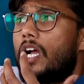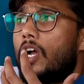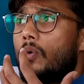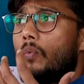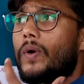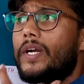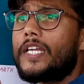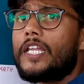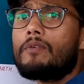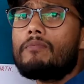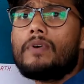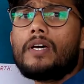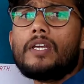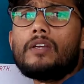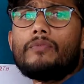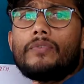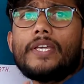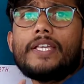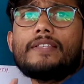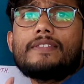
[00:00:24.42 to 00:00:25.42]

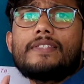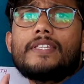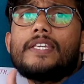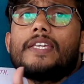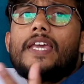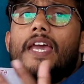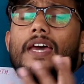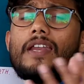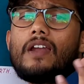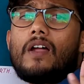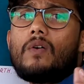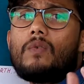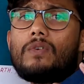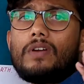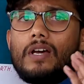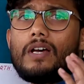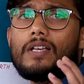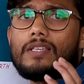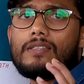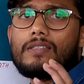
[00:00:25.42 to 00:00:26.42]
Whatever we see around
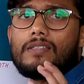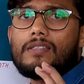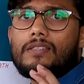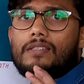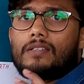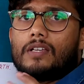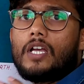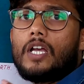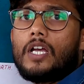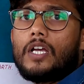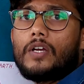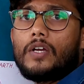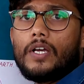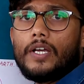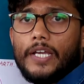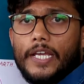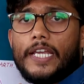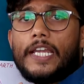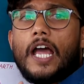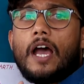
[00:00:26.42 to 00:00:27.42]
us
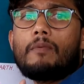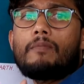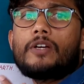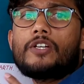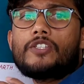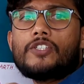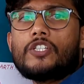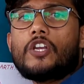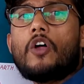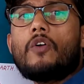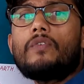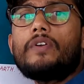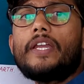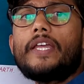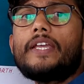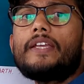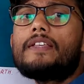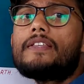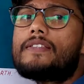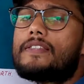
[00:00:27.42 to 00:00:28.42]
in our
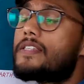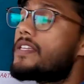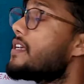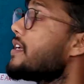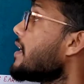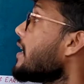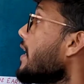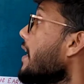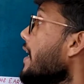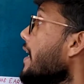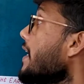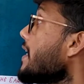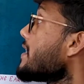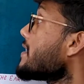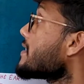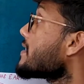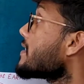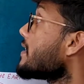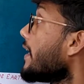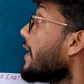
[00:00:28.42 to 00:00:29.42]
surroundings, if
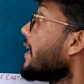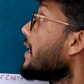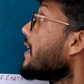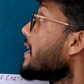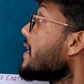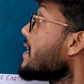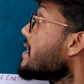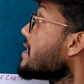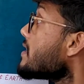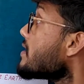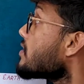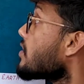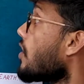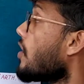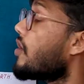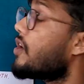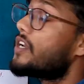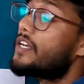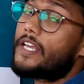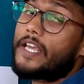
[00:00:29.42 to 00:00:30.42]
it is
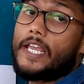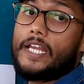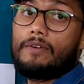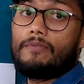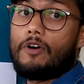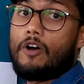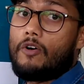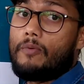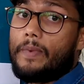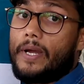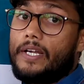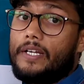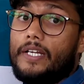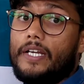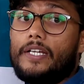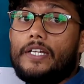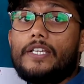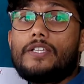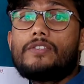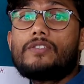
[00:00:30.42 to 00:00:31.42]
called environment.
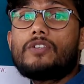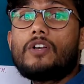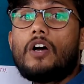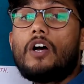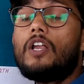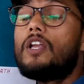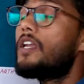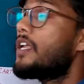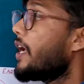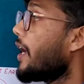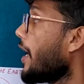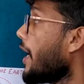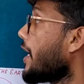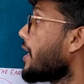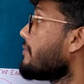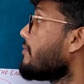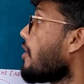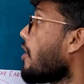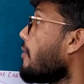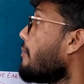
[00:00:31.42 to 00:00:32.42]
It is called
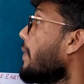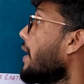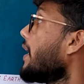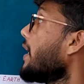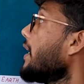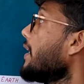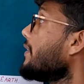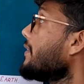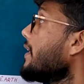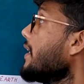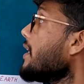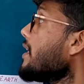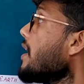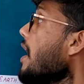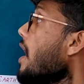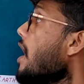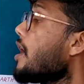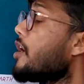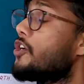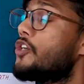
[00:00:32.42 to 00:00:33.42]
environment. There
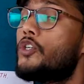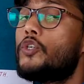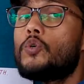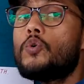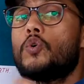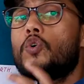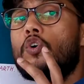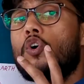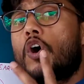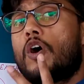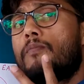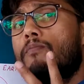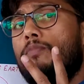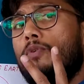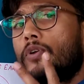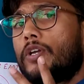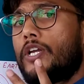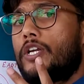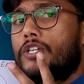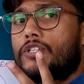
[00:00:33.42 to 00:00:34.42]
are two
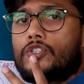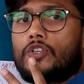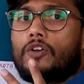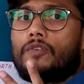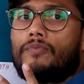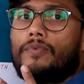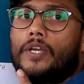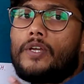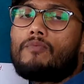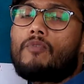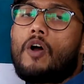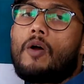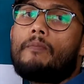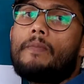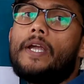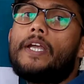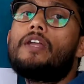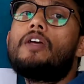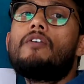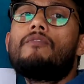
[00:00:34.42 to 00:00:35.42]
components of
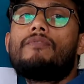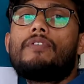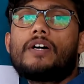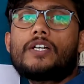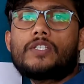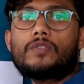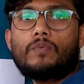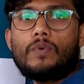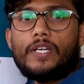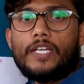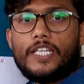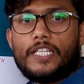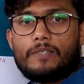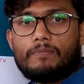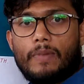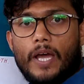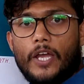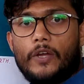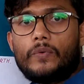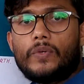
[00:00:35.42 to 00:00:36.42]
environment. First one is
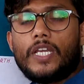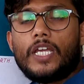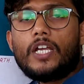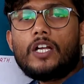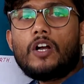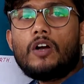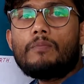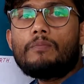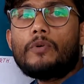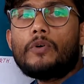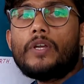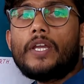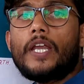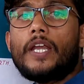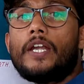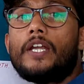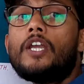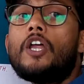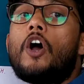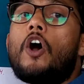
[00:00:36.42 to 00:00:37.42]
biotic
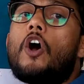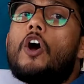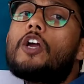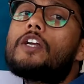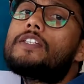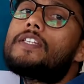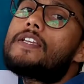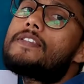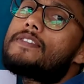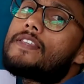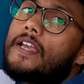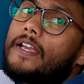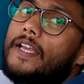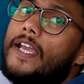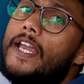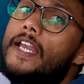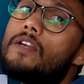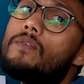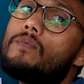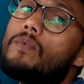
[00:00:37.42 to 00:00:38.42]
component or the
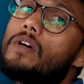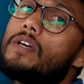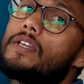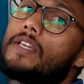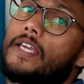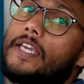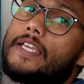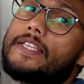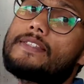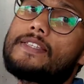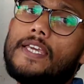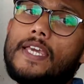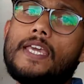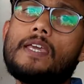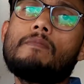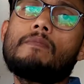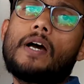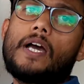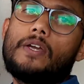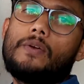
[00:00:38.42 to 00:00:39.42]
second one is
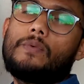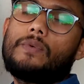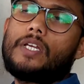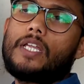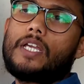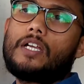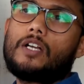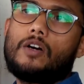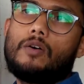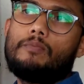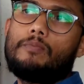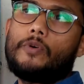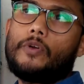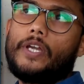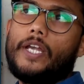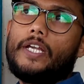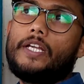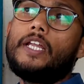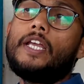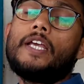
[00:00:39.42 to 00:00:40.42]
abiotic
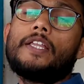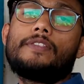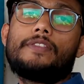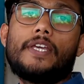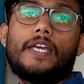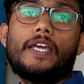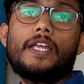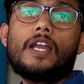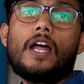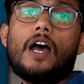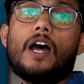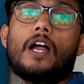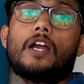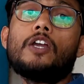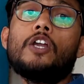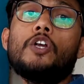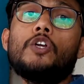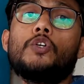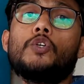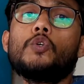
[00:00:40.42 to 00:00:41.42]
component. There are
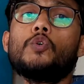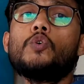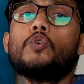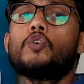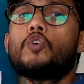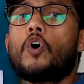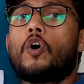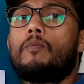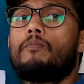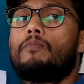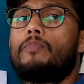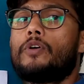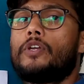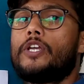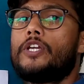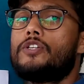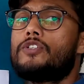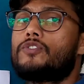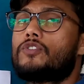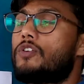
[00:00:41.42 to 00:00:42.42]
two
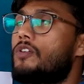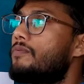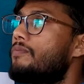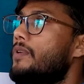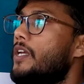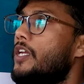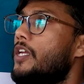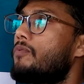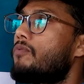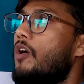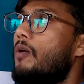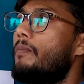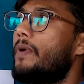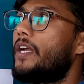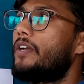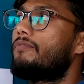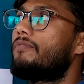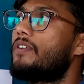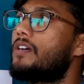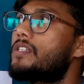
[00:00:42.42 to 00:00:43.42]
components of
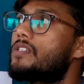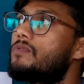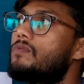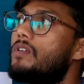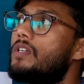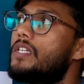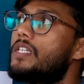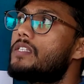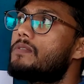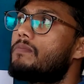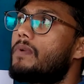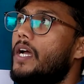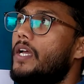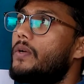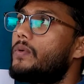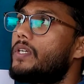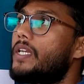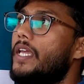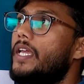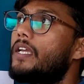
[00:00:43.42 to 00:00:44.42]
environment. First one is
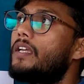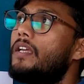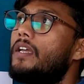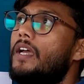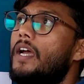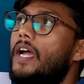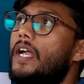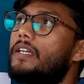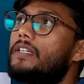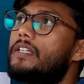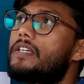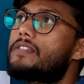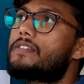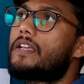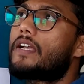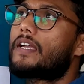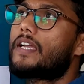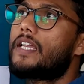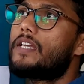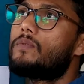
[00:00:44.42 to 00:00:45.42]
biotic and the
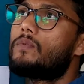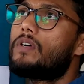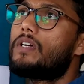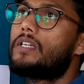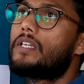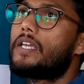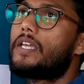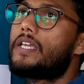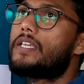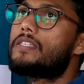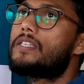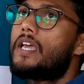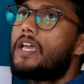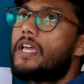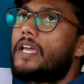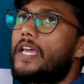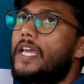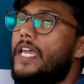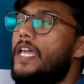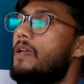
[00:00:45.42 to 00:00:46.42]
second one is
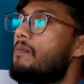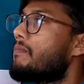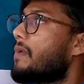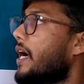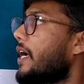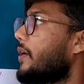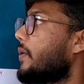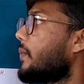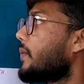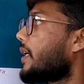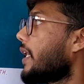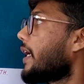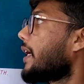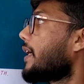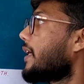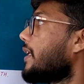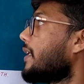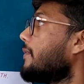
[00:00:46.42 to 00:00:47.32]
abiotic.